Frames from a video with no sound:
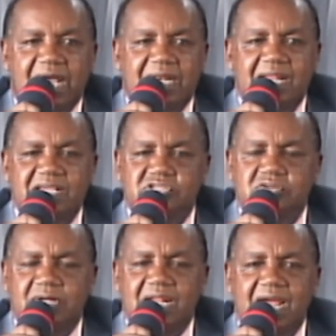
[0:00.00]
Unless
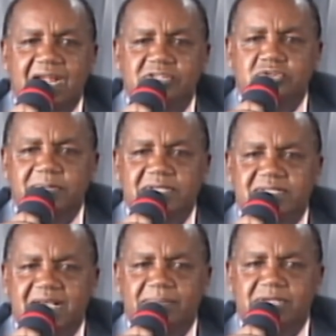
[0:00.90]
you learn to be
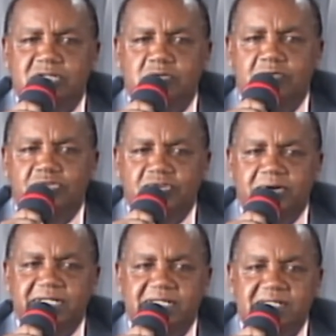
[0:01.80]
subject to
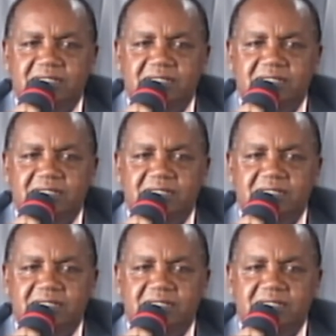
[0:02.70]
authority,